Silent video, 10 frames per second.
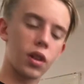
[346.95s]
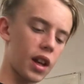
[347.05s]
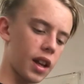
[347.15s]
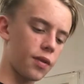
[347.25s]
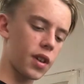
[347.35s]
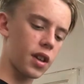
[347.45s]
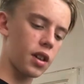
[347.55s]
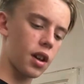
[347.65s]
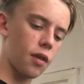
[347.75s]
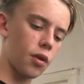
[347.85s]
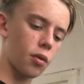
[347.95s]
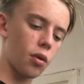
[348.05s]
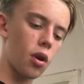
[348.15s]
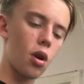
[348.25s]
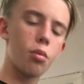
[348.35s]
And if you have a
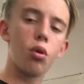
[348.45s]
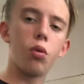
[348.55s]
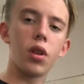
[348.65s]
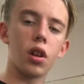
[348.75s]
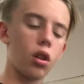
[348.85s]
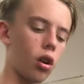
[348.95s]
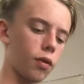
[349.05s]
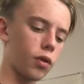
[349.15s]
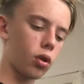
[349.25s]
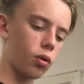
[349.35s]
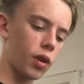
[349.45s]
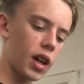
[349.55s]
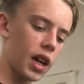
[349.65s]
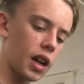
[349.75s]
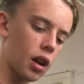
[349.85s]
pool with a lot of
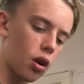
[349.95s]
chlorine,